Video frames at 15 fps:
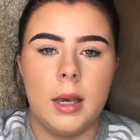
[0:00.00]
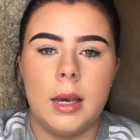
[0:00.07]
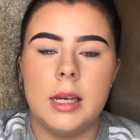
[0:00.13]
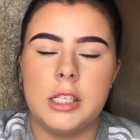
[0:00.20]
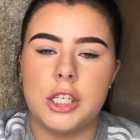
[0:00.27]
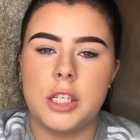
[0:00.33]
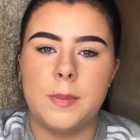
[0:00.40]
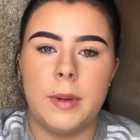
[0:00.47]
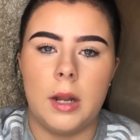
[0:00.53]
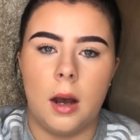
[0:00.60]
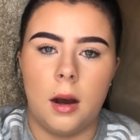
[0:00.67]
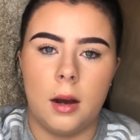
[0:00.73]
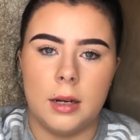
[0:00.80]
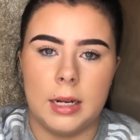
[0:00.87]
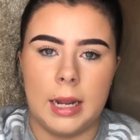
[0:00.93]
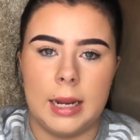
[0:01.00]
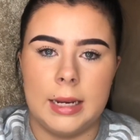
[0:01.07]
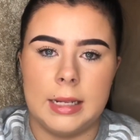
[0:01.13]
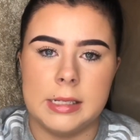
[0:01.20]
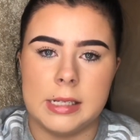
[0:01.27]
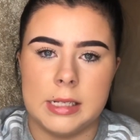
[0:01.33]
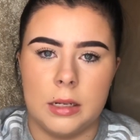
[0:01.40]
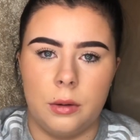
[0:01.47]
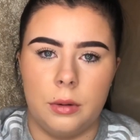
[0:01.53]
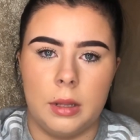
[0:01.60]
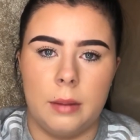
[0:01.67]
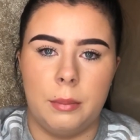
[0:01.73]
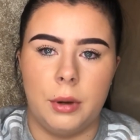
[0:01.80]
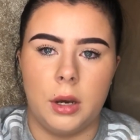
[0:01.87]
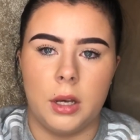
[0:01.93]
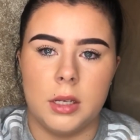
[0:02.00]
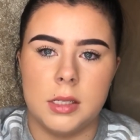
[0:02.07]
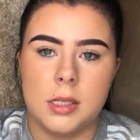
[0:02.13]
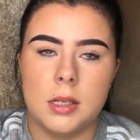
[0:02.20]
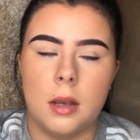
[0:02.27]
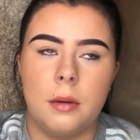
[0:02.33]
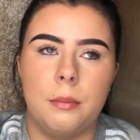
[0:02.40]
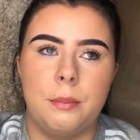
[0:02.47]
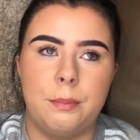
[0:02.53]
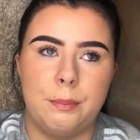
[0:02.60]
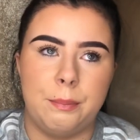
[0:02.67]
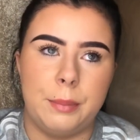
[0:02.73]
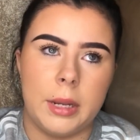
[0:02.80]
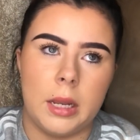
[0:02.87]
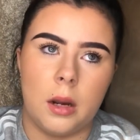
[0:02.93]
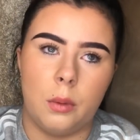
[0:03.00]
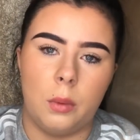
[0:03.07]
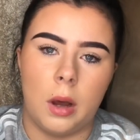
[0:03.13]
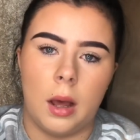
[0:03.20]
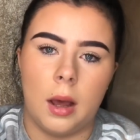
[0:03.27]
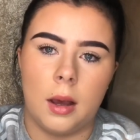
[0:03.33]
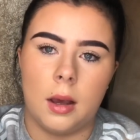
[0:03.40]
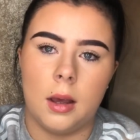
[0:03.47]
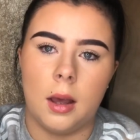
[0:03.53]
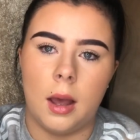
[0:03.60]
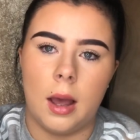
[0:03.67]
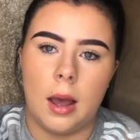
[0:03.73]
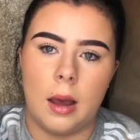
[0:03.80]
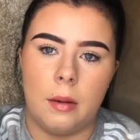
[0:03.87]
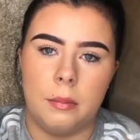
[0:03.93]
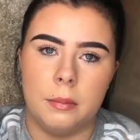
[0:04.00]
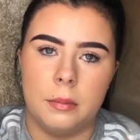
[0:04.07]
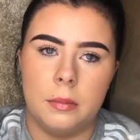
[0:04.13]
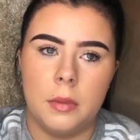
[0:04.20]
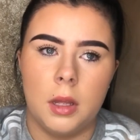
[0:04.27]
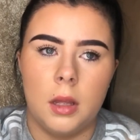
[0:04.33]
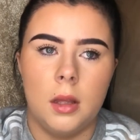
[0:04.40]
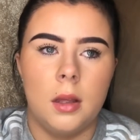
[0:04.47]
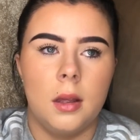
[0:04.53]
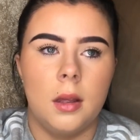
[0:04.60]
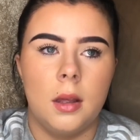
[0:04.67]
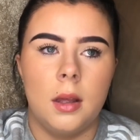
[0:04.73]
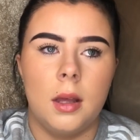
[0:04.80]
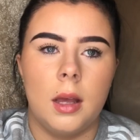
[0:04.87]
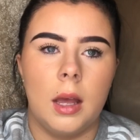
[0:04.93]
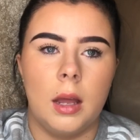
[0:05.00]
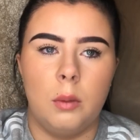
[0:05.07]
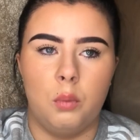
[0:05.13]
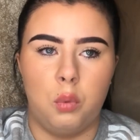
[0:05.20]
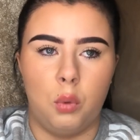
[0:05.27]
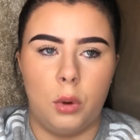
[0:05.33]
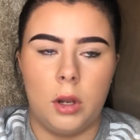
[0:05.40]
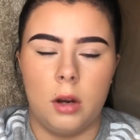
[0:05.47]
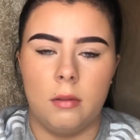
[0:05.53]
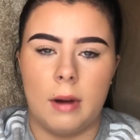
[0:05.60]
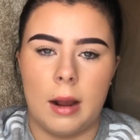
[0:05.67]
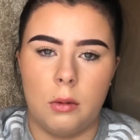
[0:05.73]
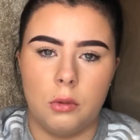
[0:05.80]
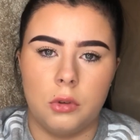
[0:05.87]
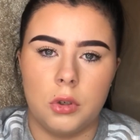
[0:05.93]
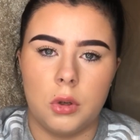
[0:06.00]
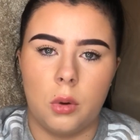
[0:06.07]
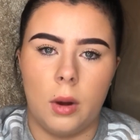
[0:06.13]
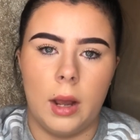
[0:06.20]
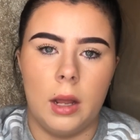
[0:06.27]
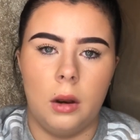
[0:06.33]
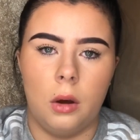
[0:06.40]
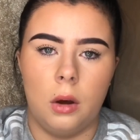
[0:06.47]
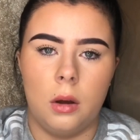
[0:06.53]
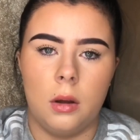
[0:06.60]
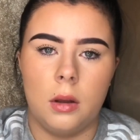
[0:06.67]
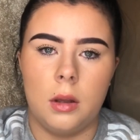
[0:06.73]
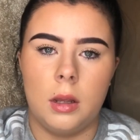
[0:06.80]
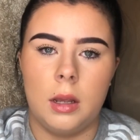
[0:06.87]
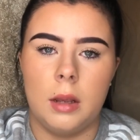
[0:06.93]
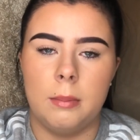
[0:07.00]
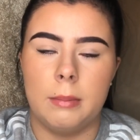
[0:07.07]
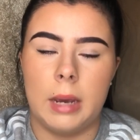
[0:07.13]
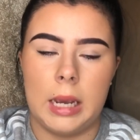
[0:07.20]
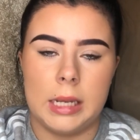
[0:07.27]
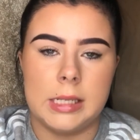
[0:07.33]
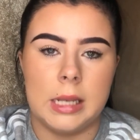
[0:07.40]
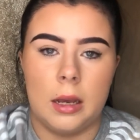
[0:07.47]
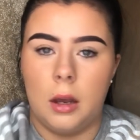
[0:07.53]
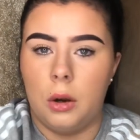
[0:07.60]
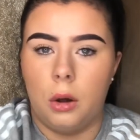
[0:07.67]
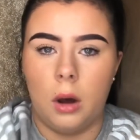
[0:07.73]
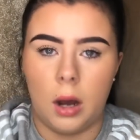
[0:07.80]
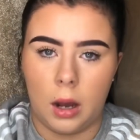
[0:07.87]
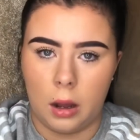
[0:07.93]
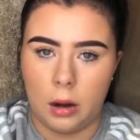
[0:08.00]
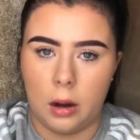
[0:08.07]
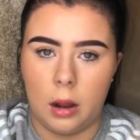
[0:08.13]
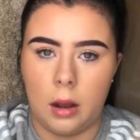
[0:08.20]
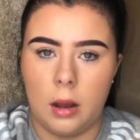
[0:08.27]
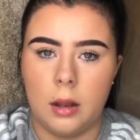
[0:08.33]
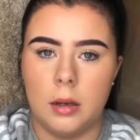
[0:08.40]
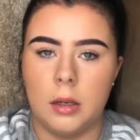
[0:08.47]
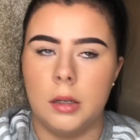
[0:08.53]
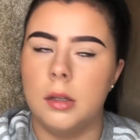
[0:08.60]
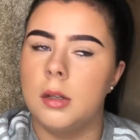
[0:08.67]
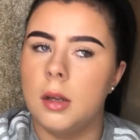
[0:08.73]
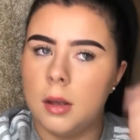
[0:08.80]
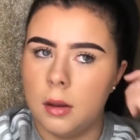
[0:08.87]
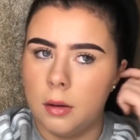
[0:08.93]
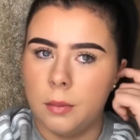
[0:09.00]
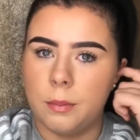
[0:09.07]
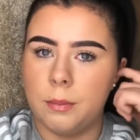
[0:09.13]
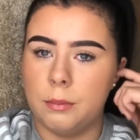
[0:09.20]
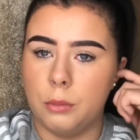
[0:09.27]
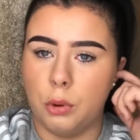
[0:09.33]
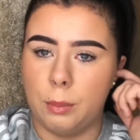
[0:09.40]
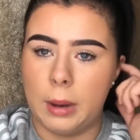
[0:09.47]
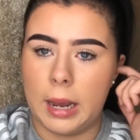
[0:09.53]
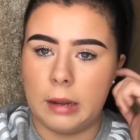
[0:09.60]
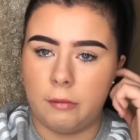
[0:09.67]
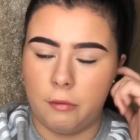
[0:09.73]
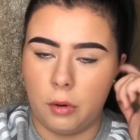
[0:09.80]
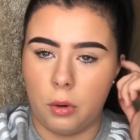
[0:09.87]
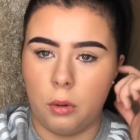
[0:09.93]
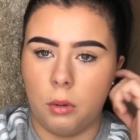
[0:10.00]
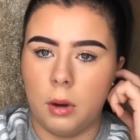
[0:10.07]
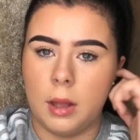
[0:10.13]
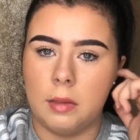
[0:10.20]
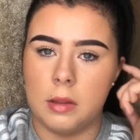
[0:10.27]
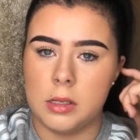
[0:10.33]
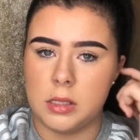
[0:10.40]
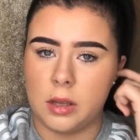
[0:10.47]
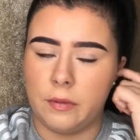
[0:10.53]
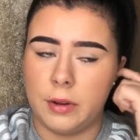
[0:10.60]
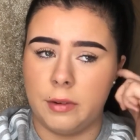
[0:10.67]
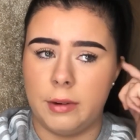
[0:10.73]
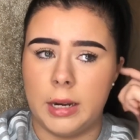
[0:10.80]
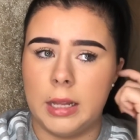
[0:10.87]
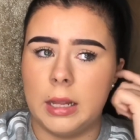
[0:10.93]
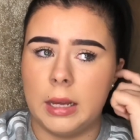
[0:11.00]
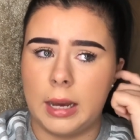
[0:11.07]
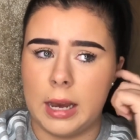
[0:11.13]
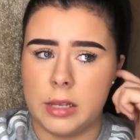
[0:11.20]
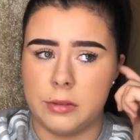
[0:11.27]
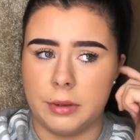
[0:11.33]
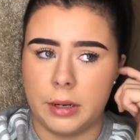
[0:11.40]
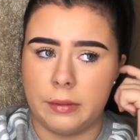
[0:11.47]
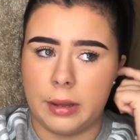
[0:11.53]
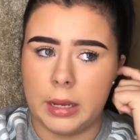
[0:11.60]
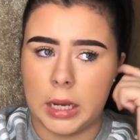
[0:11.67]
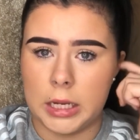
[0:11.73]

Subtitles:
It's just been harder lately to deal with it, because being at work and walking around quite a lot makes it a lot harder and more painful, and there's nothing really that gets rid of it.